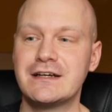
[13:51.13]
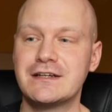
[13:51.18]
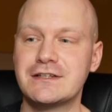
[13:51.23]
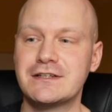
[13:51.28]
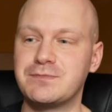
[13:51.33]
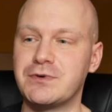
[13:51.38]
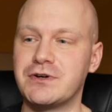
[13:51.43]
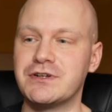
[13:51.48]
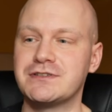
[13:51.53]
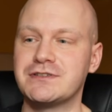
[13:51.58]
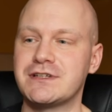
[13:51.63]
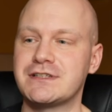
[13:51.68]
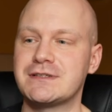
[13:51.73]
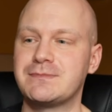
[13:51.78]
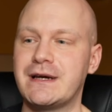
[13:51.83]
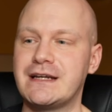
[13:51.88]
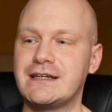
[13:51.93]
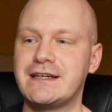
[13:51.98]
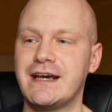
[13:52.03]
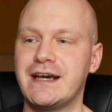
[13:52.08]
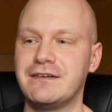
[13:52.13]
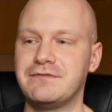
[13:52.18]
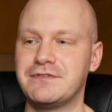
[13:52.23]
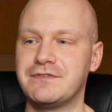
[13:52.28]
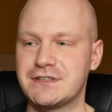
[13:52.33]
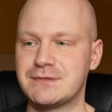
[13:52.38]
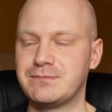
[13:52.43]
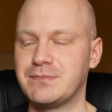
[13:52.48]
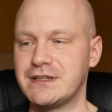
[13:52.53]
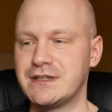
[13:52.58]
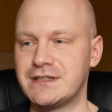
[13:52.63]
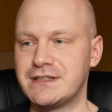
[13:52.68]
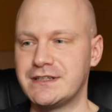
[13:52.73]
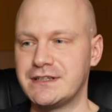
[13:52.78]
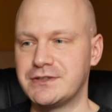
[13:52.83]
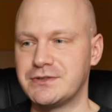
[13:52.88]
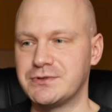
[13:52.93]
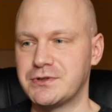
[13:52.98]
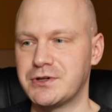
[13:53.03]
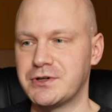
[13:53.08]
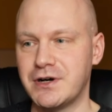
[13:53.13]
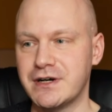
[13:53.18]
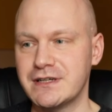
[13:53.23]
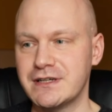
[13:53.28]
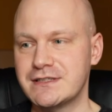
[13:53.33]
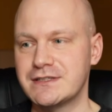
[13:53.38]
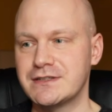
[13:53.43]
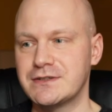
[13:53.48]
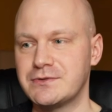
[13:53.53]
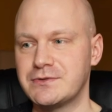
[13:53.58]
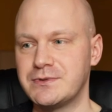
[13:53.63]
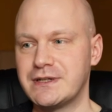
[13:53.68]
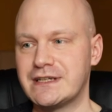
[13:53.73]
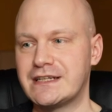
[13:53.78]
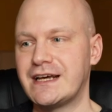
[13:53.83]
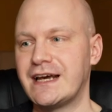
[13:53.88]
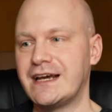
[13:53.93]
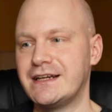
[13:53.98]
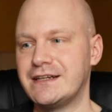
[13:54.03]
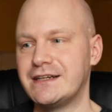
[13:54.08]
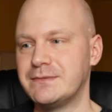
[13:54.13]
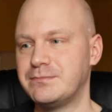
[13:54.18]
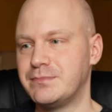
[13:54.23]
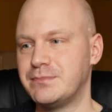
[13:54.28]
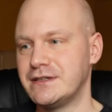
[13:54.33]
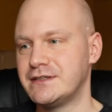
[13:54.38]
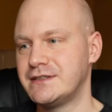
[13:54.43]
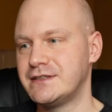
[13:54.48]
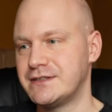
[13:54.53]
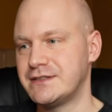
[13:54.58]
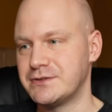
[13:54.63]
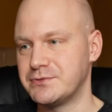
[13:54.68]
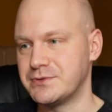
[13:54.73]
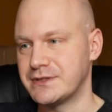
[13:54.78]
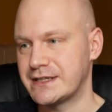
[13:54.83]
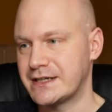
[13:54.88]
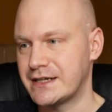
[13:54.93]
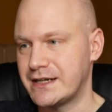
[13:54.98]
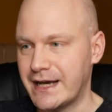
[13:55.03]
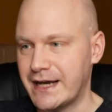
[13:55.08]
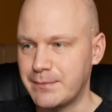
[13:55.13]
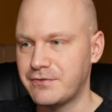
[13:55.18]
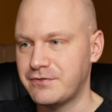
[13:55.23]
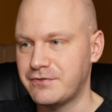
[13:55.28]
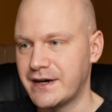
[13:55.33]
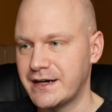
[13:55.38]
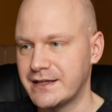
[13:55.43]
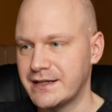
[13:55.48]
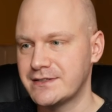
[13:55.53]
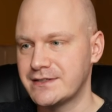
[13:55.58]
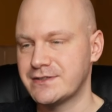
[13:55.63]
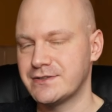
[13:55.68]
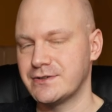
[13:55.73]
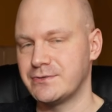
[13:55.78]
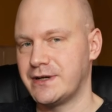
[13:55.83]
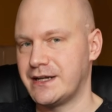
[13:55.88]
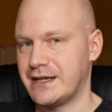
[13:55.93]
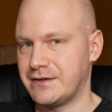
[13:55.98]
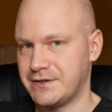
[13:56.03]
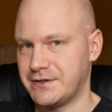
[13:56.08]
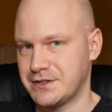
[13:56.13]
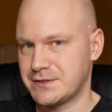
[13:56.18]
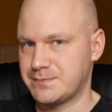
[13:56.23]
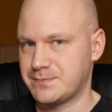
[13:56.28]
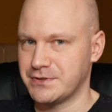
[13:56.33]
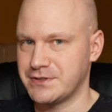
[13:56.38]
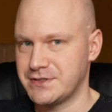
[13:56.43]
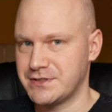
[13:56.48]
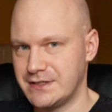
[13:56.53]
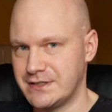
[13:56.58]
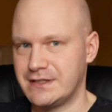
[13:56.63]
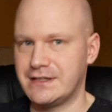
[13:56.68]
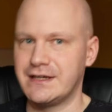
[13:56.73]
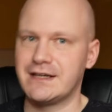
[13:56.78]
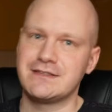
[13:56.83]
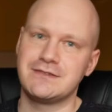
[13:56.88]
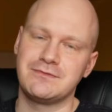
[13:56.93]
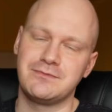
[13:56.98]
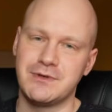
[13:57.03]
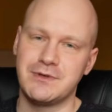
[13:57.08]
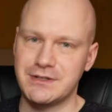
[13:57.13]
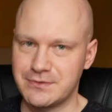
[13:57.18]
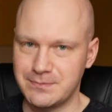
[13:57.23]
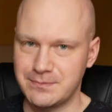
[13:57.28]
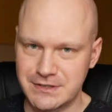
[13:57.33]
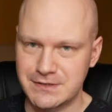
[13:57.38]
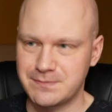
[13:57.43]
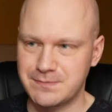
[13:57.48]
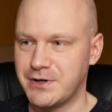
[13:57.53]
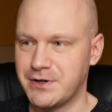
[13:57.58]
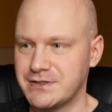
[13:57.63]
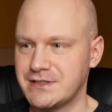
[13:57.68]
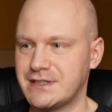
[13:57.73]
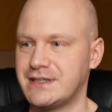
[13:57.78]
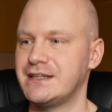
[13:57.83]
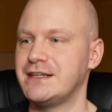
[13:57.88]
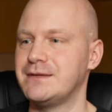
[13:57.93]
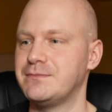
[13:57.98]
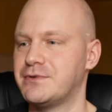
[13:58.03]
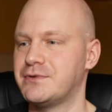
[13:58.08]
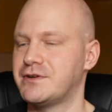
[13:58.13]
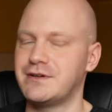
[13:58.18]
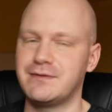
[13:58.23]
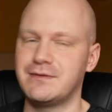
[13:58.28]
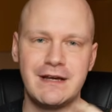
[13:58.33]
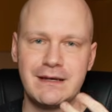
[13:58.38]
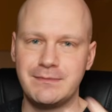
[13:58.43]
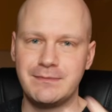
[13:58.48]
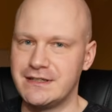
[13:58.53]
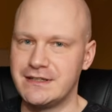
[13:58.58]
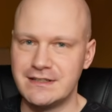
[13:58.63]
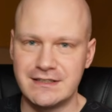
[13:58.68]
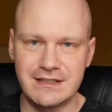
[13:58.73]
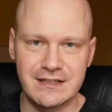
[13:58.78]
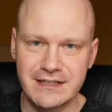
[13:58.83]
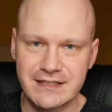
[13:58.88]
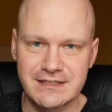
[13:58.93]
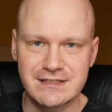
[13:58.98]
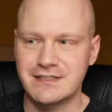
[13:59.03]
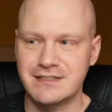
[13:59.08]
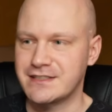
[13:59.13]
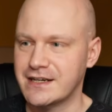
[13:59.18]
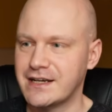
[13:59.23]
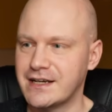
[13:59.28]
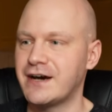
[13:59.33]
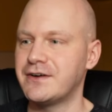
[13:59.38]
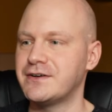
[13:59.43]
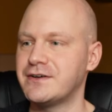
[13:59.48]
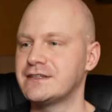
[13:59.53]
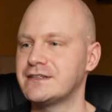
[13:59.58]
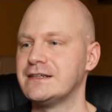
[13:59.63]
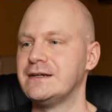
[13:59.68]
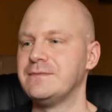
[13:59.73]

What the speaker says: Sponsors maintain visibility into costs, retain the ability to reclaim funds. So whenever the sponsee doesn't want to be sponsored anymore, maybe he deletes his account,